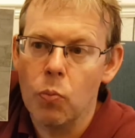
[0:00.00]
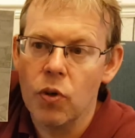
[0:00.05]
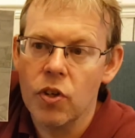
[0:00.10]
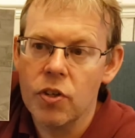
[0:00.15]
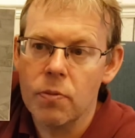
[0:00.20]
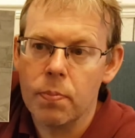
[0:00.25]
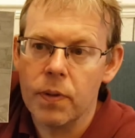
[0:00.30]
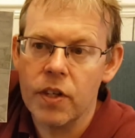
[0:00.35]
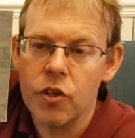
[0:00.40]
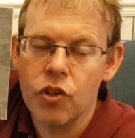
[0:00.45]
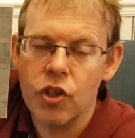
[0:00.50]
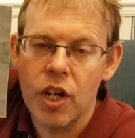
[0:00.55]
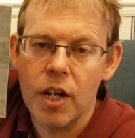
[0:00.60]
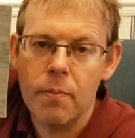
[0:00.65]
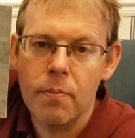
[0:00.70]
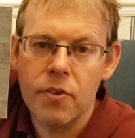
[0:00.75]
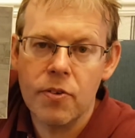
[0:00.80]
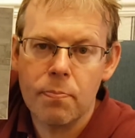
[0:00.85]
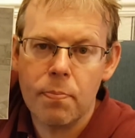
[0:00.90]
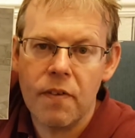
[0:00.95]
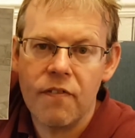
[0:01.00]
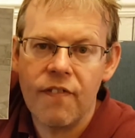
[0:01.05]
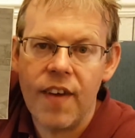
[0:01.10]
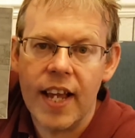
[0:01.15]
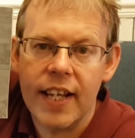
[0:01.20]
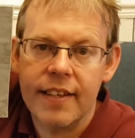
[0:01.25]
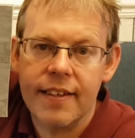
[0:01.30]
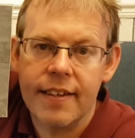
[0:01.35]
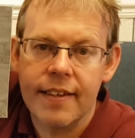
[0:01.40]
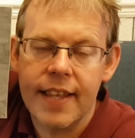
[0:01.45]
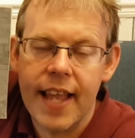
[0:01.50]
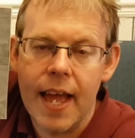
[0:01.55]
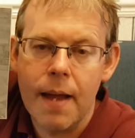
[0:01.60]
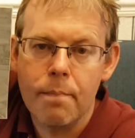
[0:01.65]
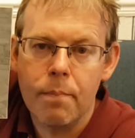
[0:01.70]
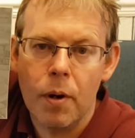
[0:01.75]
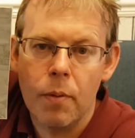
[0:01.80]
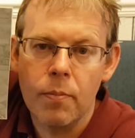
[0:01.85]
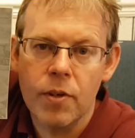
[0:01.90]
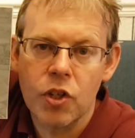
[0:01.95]
ones, but the Germans perfected their
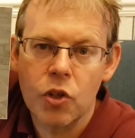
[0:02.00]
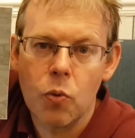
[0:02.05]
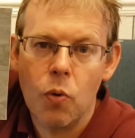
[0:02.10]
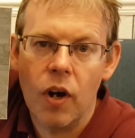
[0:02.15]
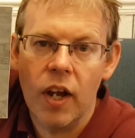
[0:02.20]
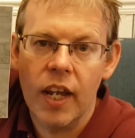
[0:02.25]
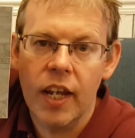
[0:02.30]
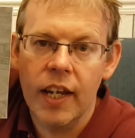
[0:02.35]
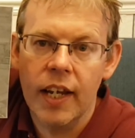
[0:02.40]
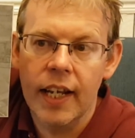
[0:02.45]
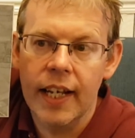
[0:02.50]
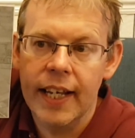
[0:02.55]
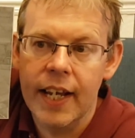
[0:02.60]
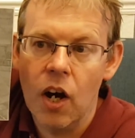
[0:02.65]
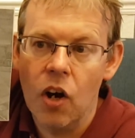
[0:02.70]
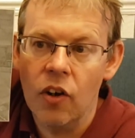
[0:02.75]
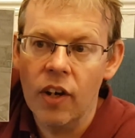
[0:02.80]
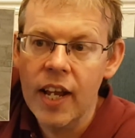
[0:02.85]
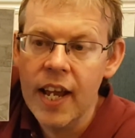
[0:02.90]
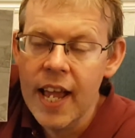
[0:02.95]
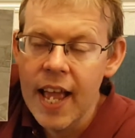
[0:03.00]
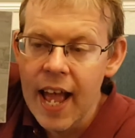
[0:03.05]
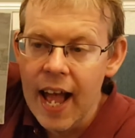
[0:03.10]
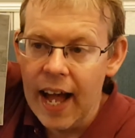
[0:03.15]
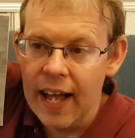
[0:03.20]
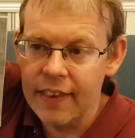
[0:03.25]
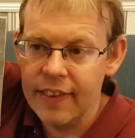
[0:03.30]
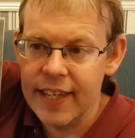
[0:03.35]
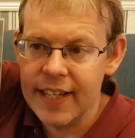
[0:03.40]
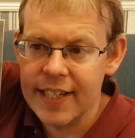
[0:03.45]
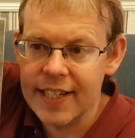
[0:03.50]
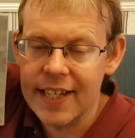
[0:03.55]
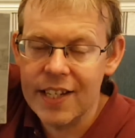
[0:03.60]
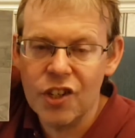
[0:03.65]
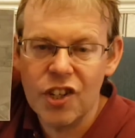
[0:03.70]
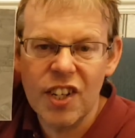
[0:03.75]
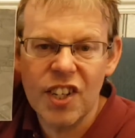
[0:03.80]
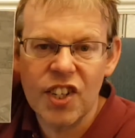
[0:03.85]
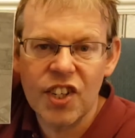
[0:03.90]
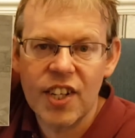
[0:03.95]
bombers quite early on. And this is
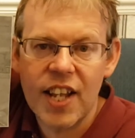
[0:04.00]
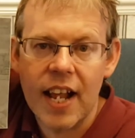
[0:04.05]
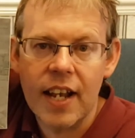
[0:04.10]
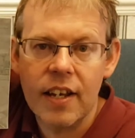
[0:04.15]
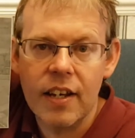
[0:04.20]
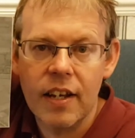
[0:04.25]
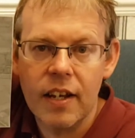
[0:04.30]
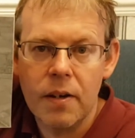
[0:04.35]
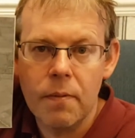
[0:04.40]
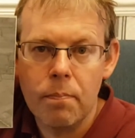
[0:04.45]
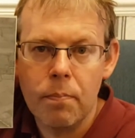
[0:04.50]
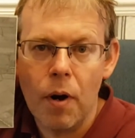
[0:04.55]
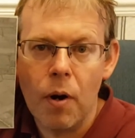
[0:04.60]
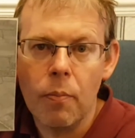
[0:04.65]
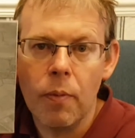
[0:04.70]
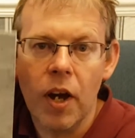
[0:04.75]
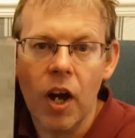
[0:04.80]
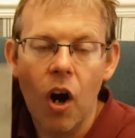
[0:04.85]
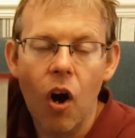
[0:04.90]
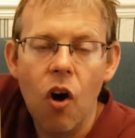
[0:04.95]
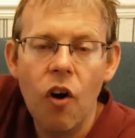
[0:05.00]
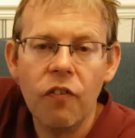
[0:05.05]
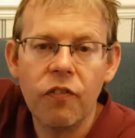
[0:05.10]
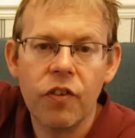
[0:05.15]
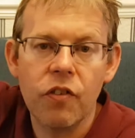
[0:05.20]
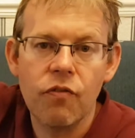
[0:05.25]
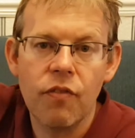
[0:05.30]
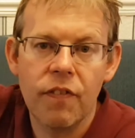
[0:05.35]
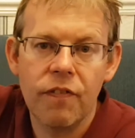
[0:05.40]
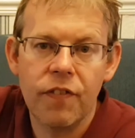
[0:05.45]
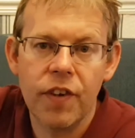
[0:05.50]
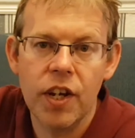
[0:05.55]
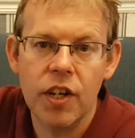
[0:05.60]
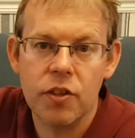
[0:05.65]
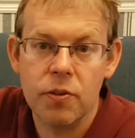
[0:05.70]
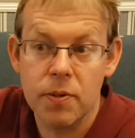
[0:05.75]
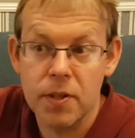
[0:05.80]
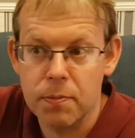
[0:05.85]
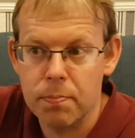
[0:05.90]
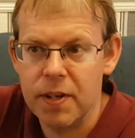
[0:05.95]
your standard bomber, often referred
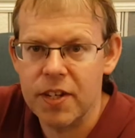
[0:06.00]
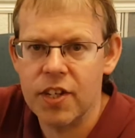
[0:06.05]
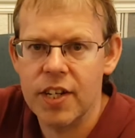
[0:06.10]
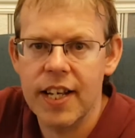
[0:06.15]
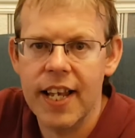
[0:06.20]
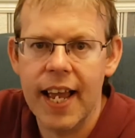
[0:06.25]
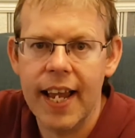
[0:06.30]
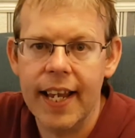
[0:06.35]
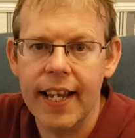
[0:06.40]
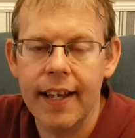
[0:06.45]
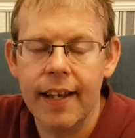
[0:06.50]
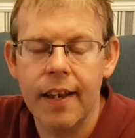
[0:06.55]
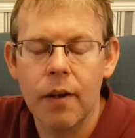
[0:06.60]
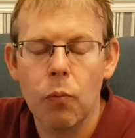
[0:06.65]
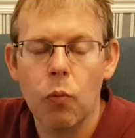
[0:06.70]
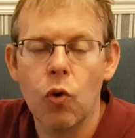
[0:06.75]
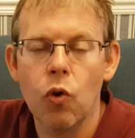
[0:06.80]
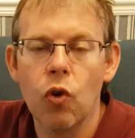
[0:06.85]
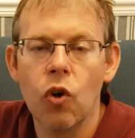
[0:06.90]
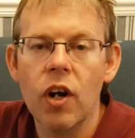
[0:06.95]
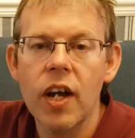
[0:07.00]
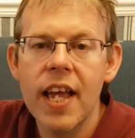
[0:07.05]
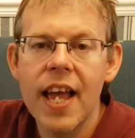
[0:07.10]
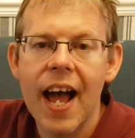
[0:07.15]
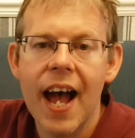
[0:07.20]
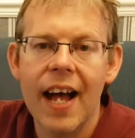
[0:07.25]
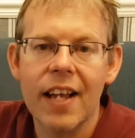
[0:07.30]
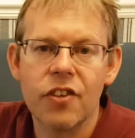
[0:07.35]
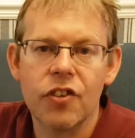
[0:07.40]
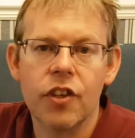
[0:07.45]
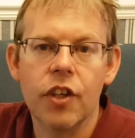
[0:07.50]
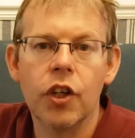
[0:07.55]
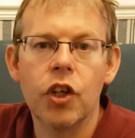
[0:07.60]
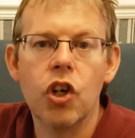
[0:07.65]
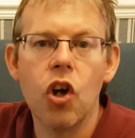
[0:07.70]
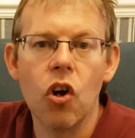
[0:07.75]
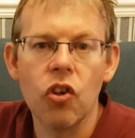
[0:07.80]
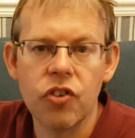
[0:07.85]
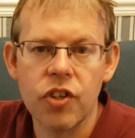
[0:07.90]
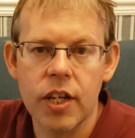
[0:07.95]
to, especially late in the war, as the
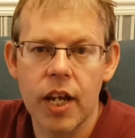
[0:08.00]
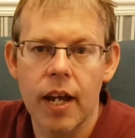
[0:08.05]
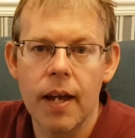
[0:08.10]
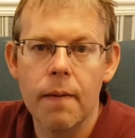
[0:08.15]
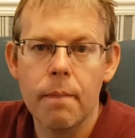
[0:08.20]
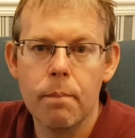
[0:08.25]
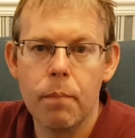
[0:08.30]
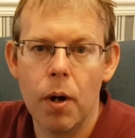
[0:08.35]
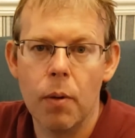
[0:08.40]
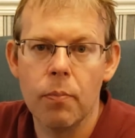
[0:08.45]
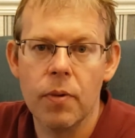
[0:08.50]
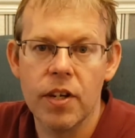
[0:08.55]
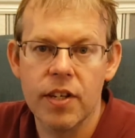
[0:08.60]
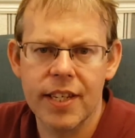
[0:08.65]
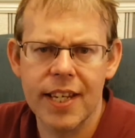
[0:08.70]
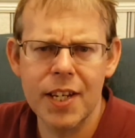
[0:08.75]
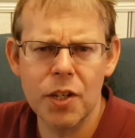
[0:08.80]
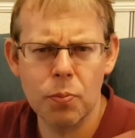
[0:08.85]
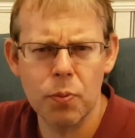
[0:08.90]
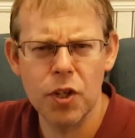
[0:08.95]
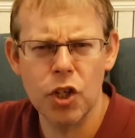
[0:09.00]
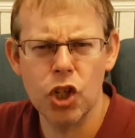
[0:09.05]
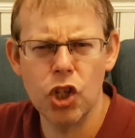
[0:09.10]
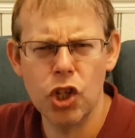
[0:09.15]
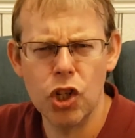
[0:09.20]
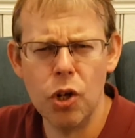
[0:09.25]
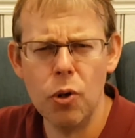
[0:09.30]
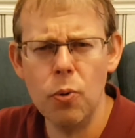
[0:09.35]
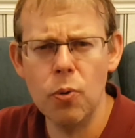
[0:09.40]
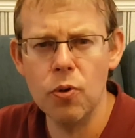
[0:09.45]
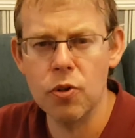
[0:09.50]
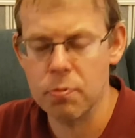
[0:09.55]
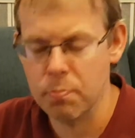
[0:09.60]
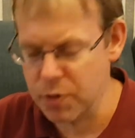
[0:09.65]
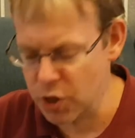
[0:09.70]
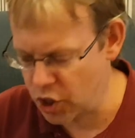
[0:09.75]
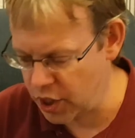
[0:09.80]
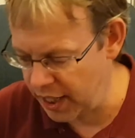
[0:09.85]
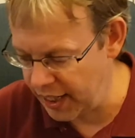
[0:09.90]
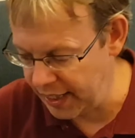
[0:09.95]
Gotha bombers. These were huge
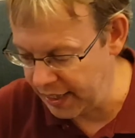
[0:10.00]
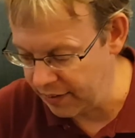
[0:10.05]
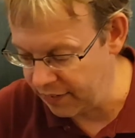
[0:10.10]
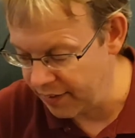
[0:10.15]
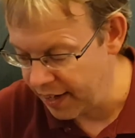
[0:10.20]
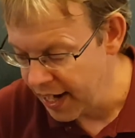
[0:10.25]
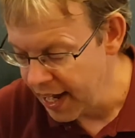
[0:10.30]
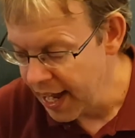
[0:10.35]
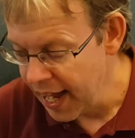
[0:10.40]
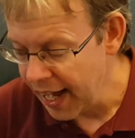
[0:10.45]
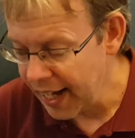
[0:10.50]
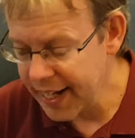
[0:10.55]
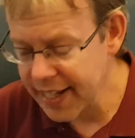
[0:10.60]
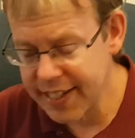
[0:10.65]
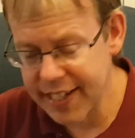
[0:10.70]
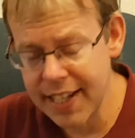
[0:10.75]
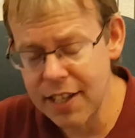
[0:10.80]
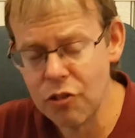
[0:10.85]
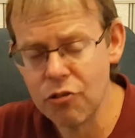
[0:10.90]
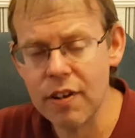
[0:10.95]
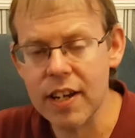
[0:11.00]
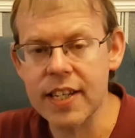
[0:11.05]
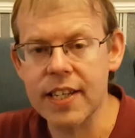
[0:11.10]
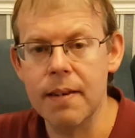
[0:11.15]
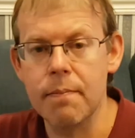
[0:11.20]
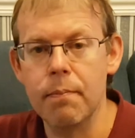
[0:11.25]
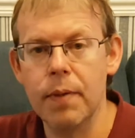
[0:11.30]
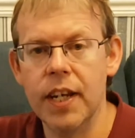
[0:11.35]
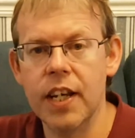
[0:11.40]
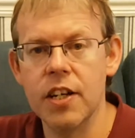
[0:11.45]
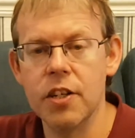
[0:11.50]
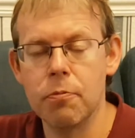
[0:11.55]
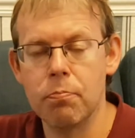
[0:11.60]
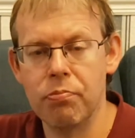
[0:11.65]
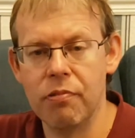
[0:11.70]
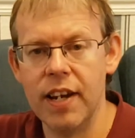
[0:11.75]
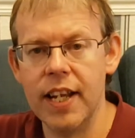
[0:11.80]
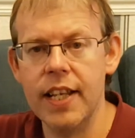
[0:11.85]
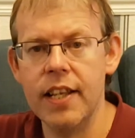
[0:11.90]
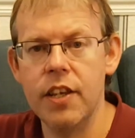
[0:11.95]
machines. And it's interesting because
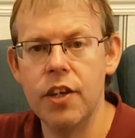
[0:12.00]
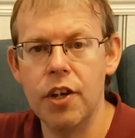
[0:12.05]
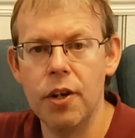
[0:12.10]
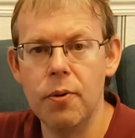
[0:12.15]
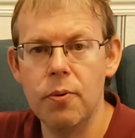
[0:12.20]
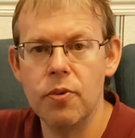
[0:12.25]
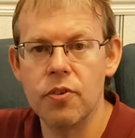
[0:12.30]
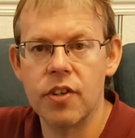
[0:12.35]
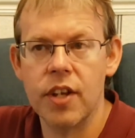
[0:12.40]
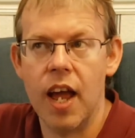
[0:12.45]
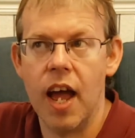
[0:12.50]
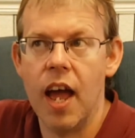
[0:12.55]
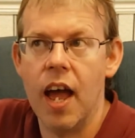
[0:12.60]
Britain used